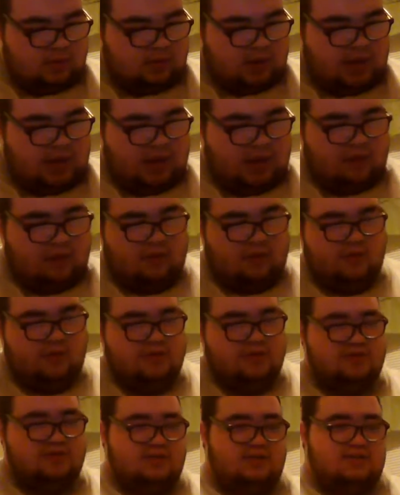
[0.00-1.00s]
Now,
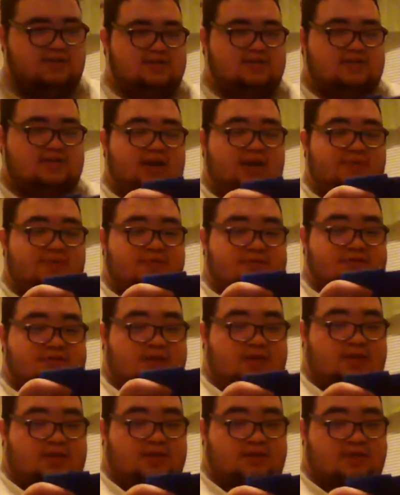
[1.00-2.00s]
originally this guy wasn't
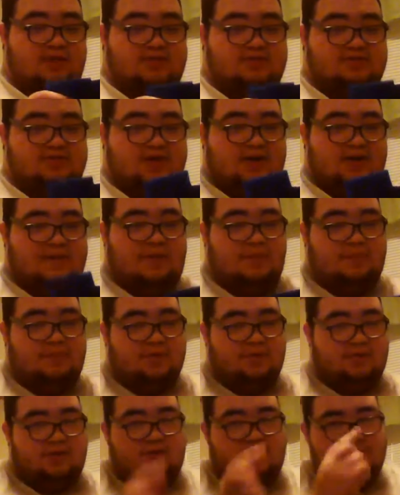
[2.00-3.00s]
in here because a lot of people
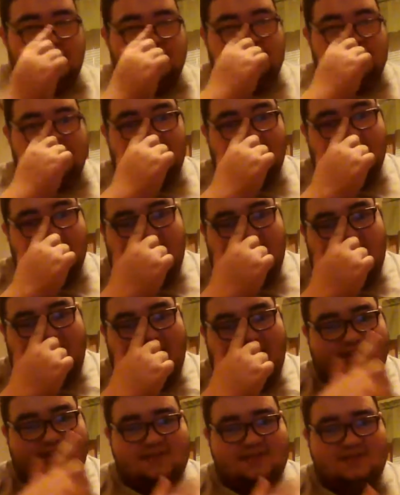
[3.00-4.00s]
use
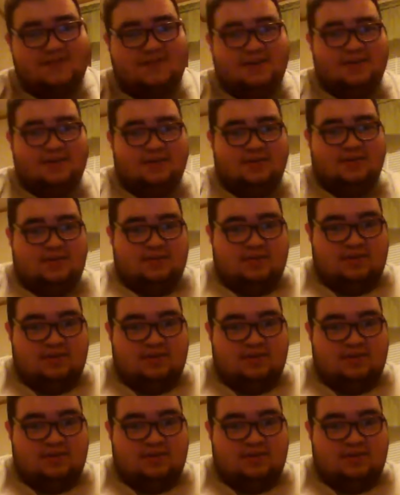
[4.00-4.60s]
Vanity's Fiend,